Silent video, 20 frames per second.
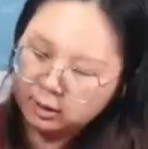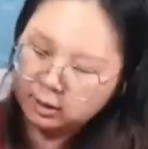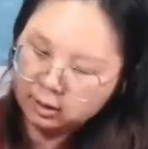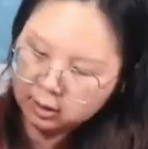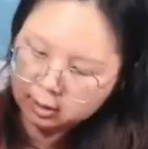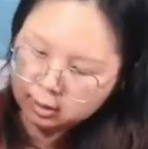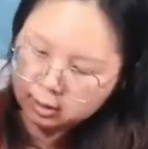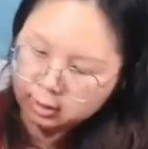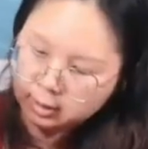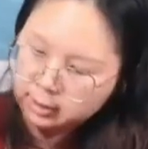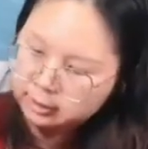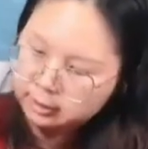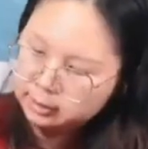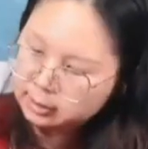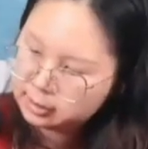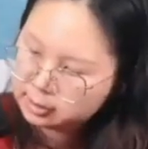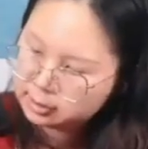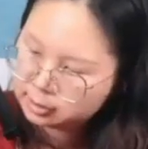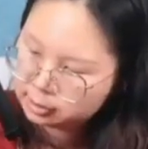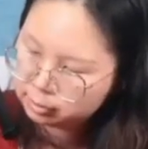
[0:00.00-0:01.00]
uh, and
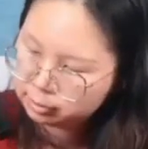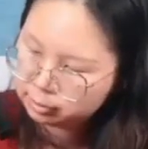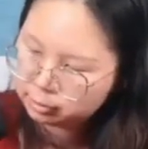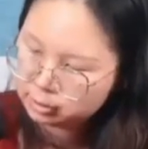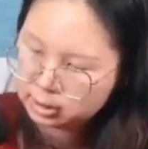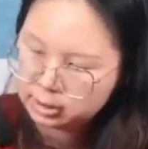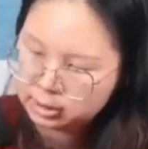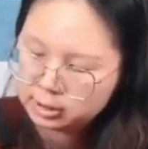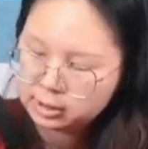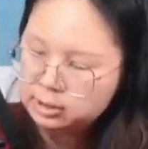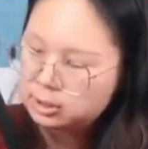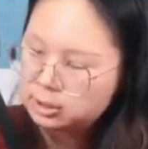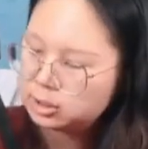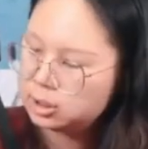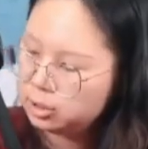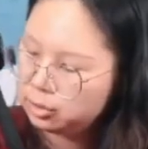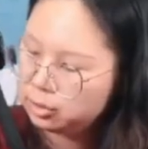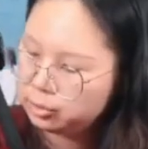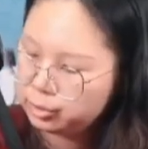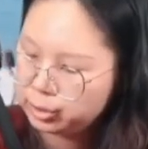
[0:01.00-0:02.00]
this should this
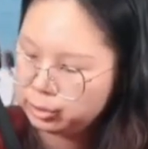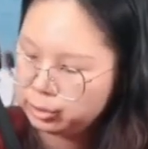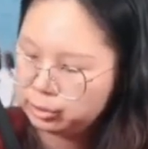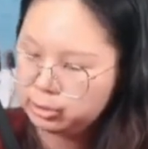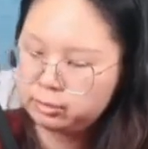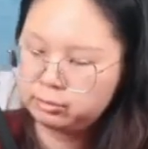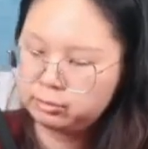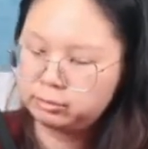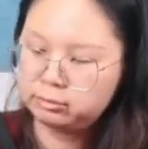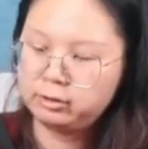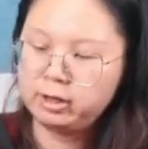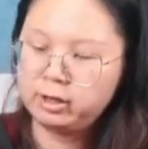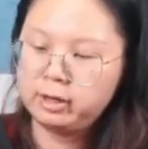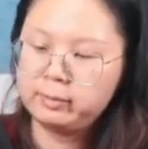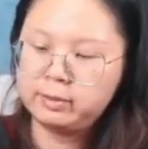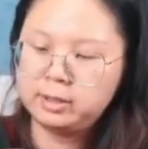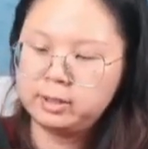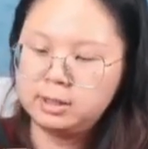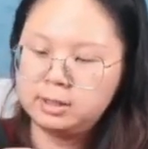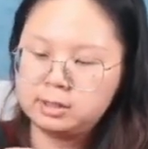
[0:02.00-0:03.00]
two should
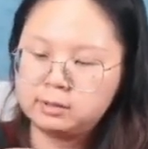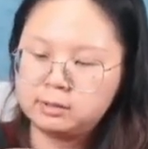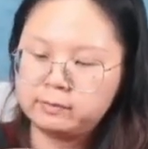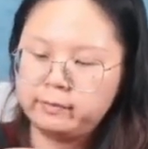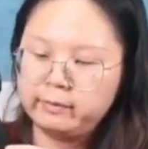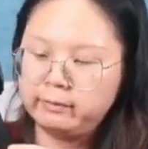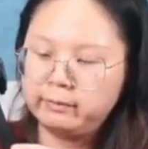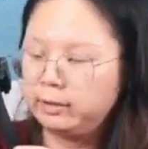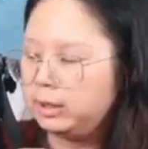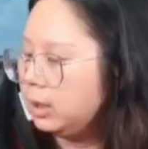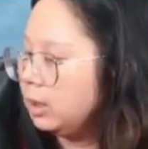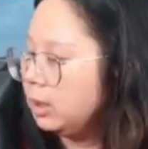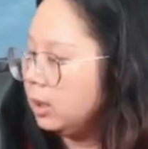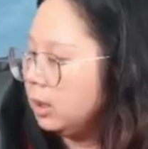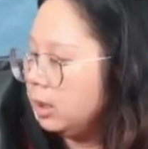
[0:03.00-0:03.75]
strap is very